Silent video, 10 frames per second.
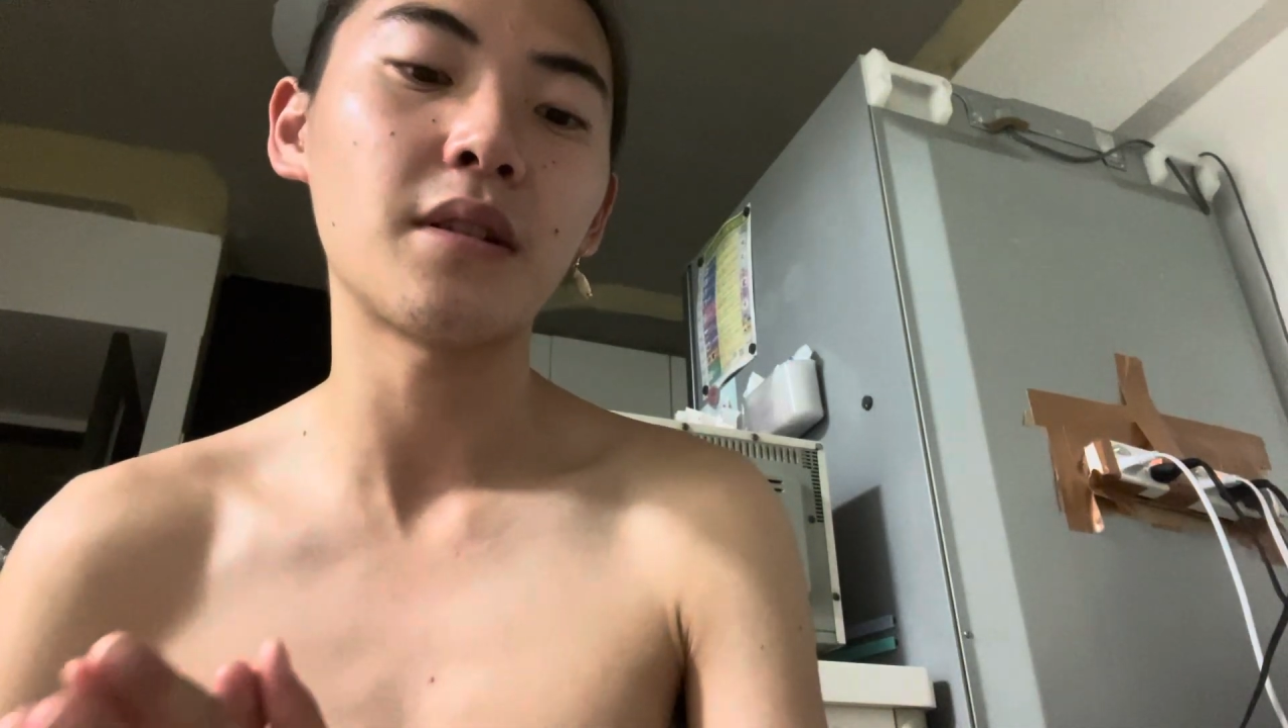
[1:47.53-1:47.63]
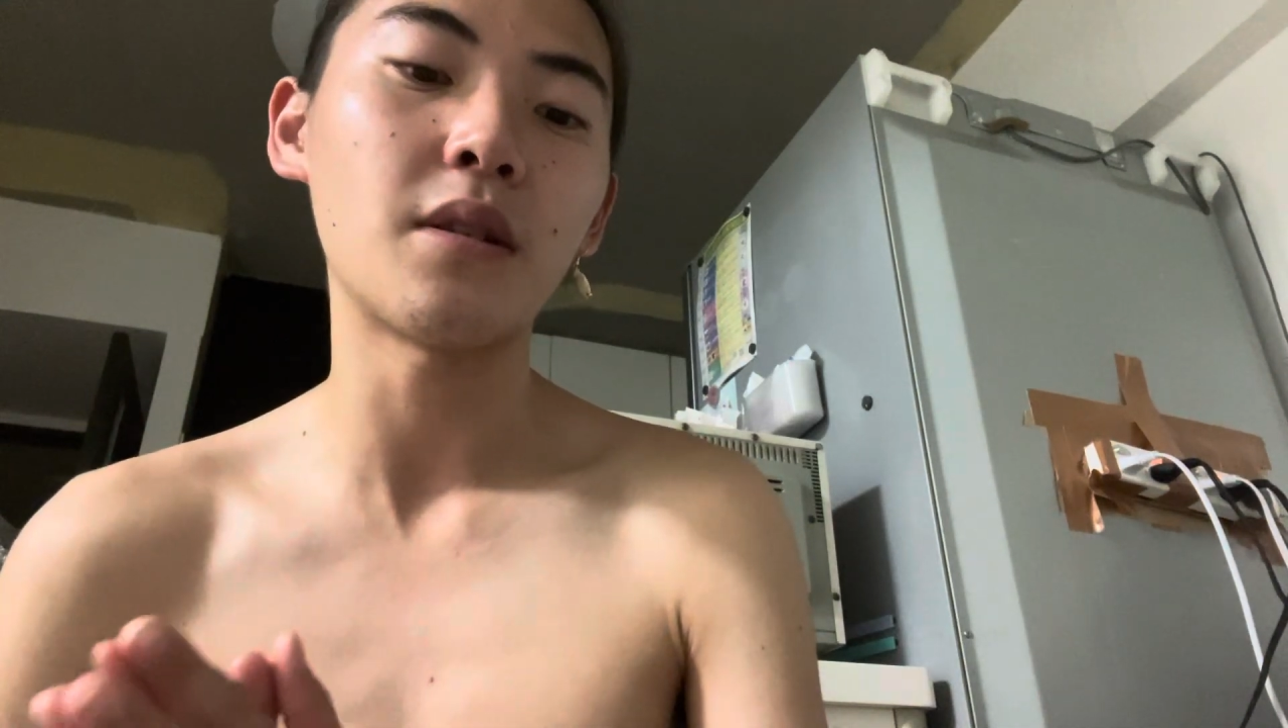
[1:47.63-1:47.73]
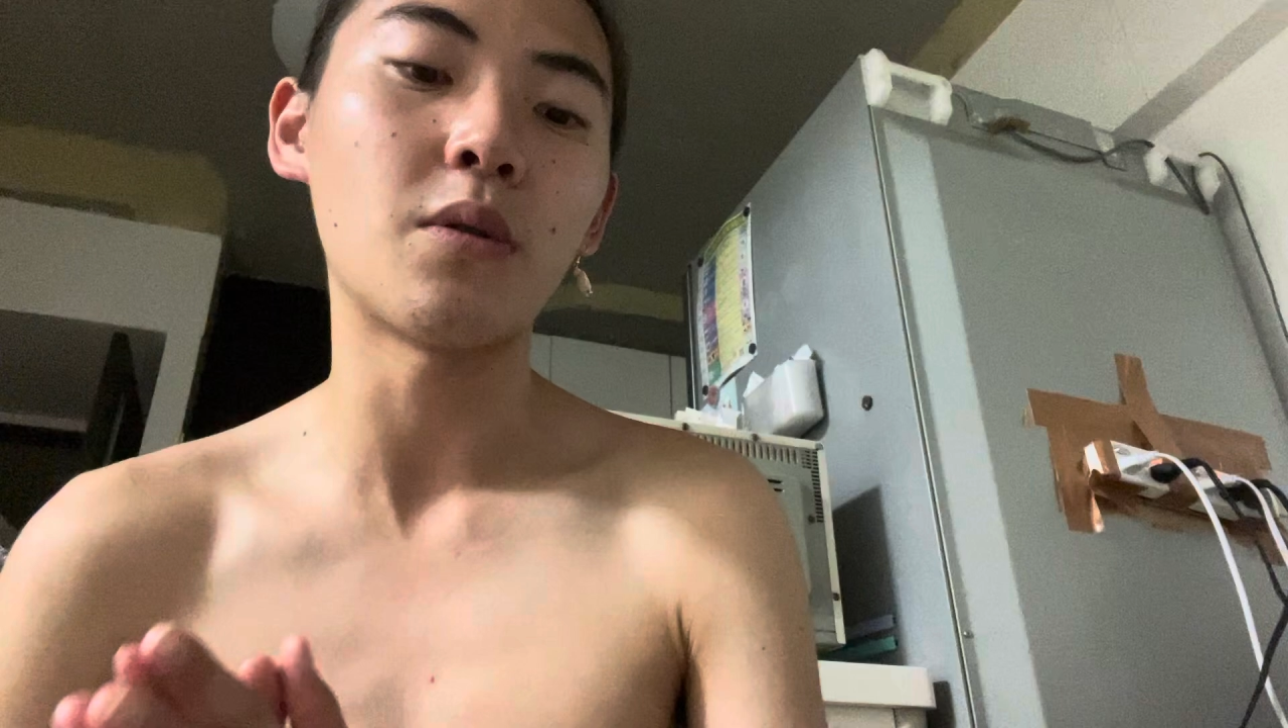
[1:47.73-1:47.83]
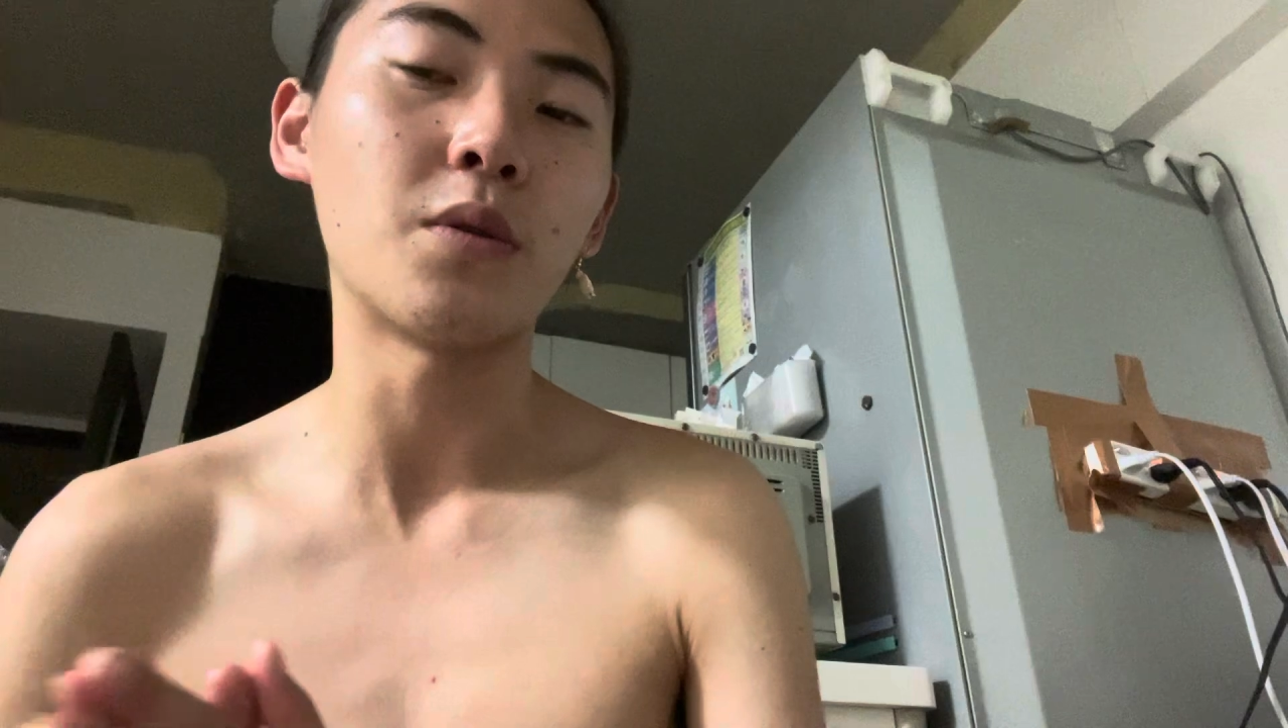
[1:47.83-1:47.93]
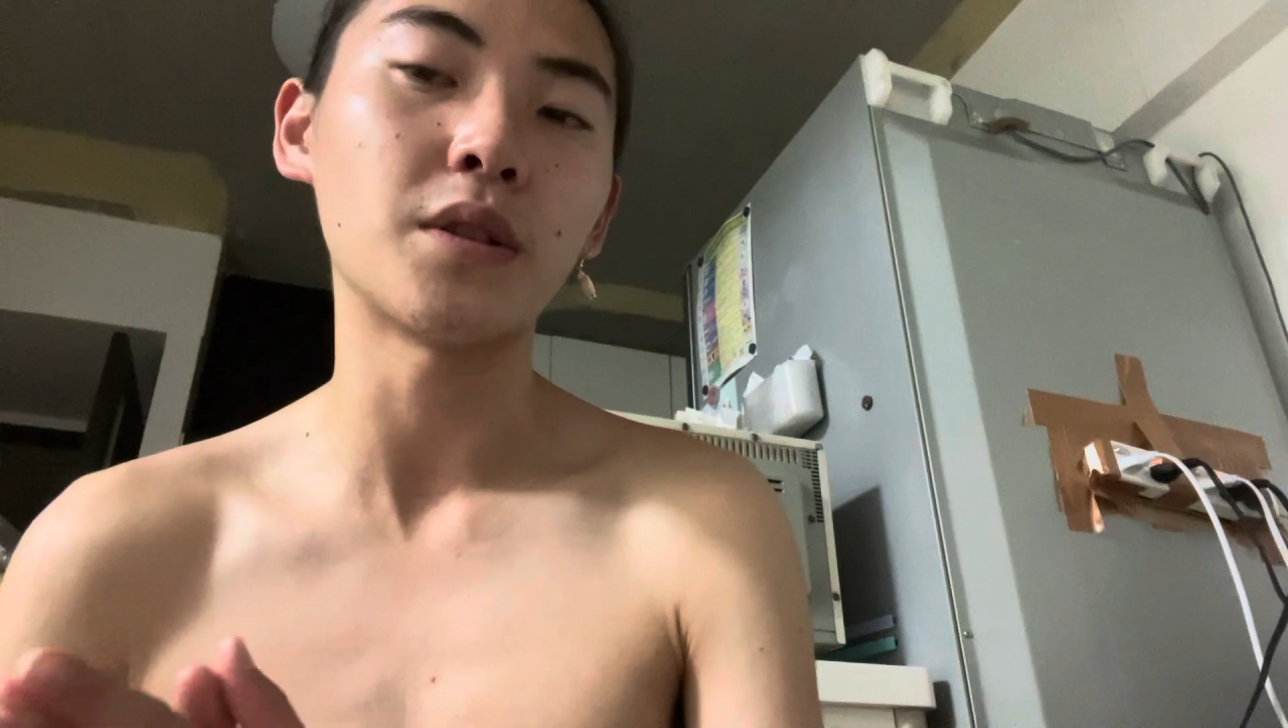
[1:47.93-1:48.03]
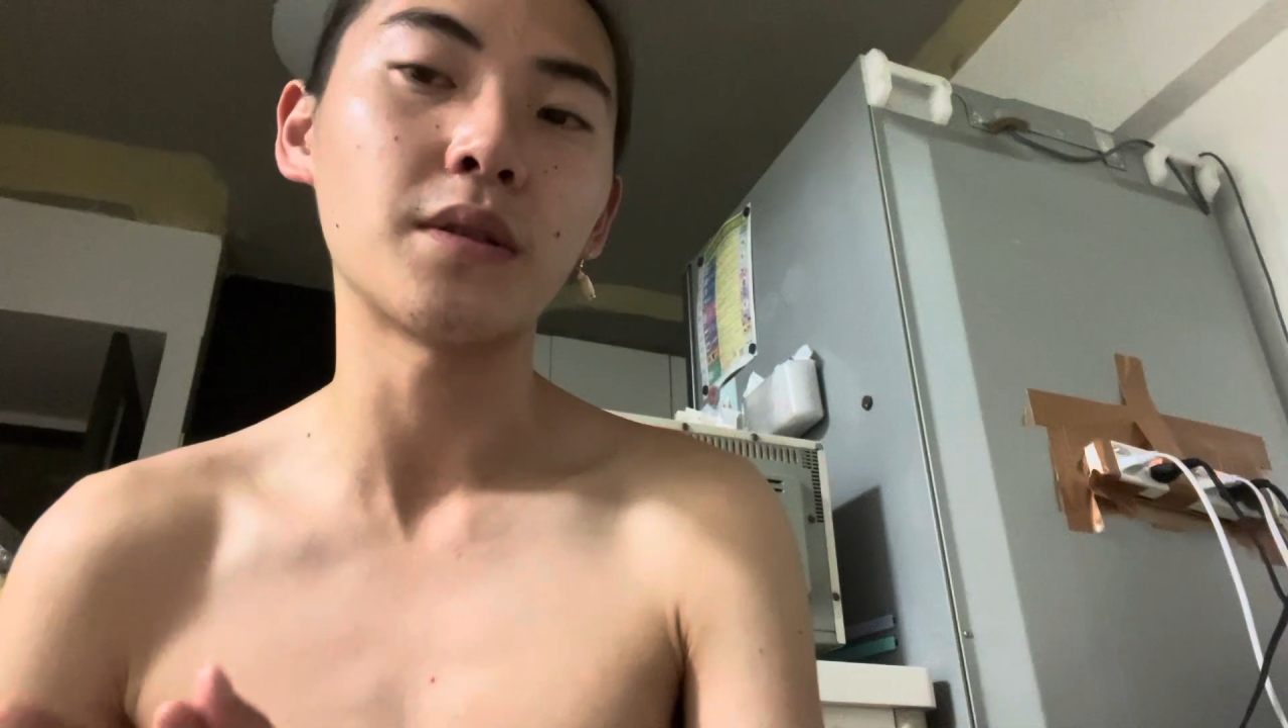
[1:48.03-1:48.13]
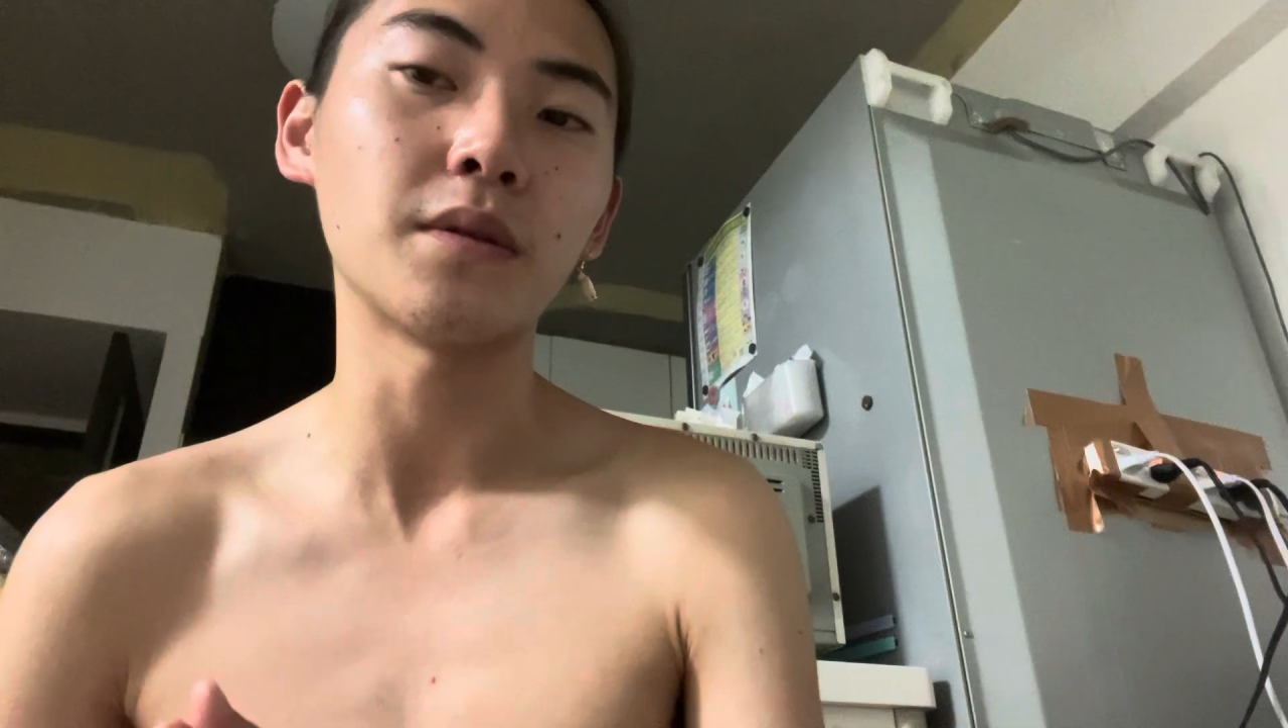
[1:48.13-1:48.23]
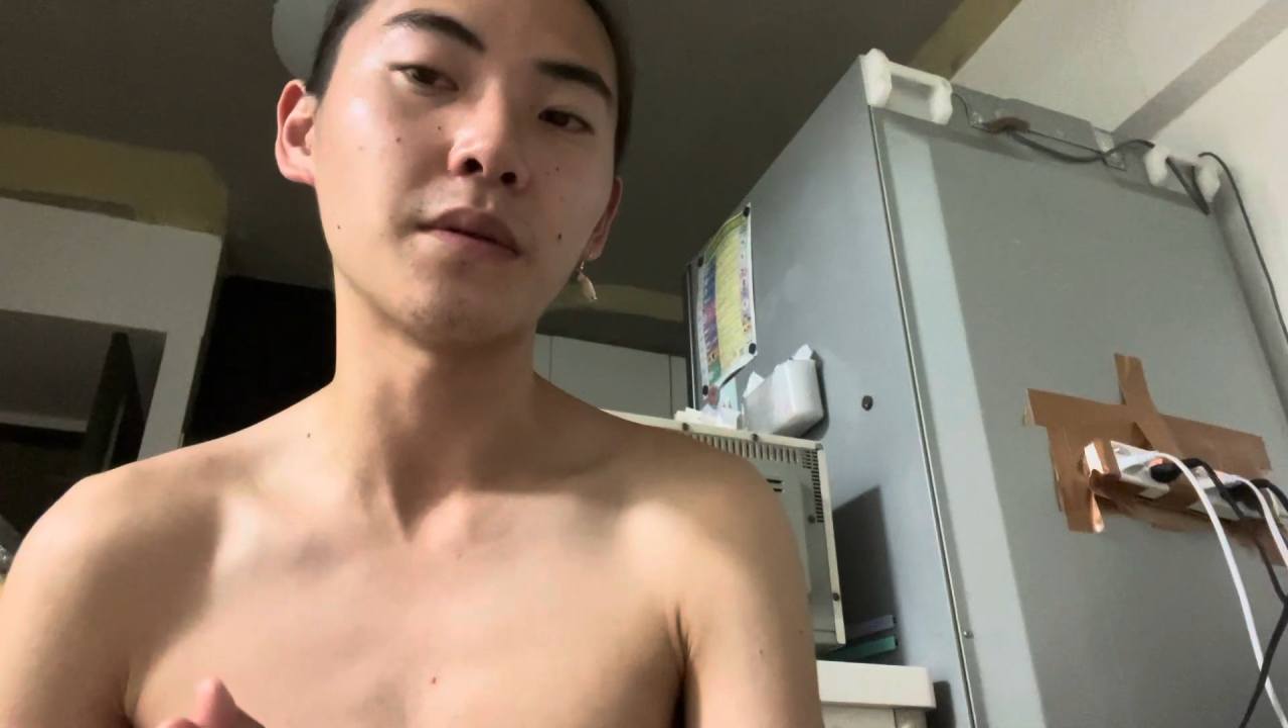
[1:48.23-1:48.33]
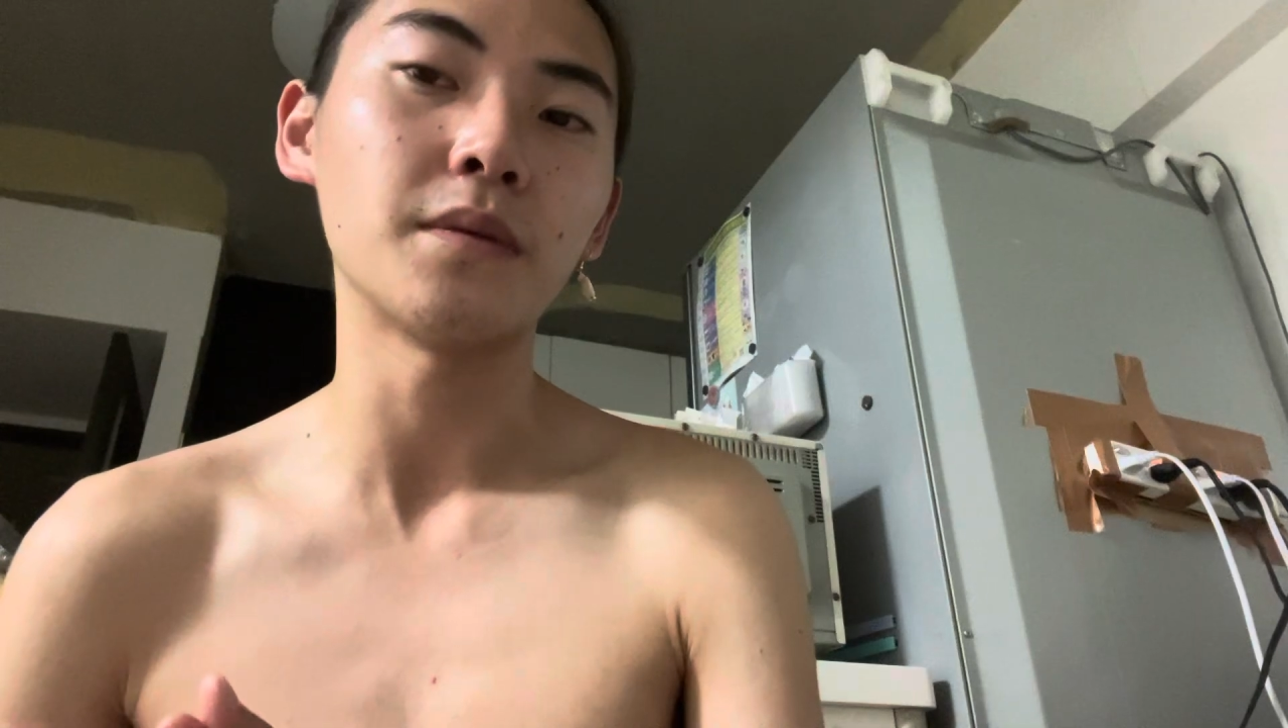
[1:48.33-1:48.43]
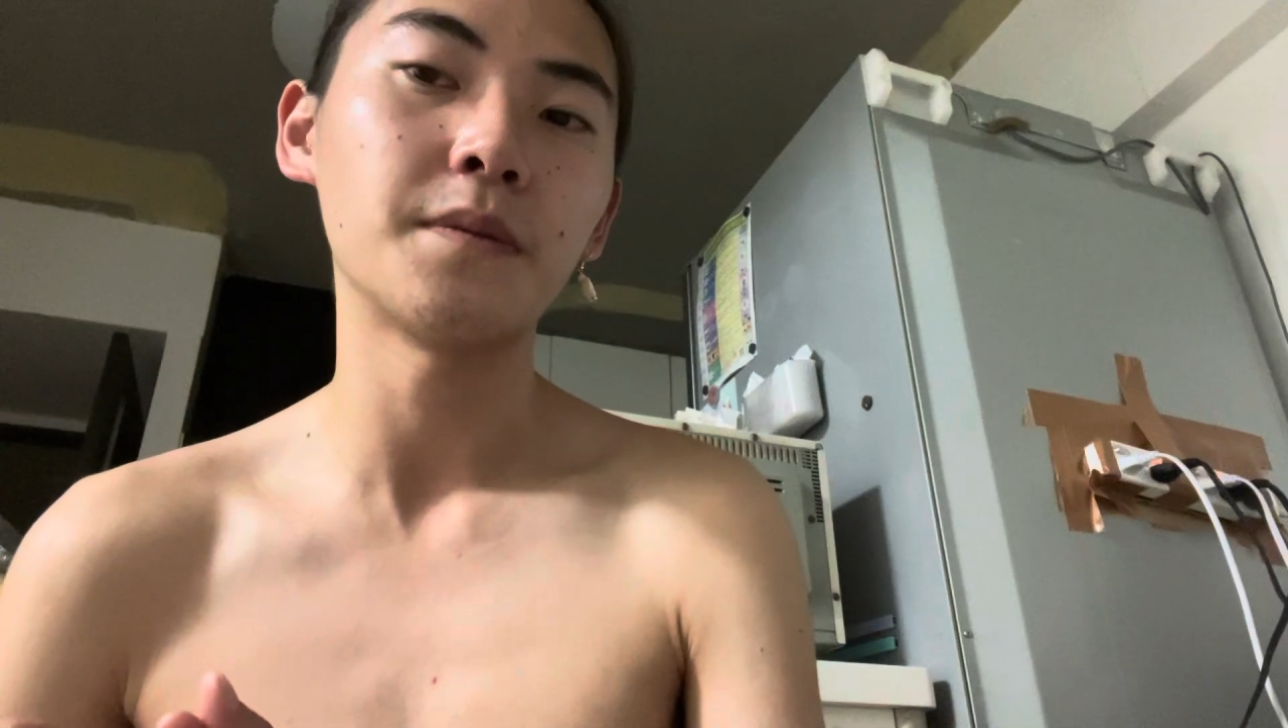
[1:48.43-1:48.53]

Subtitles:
or so.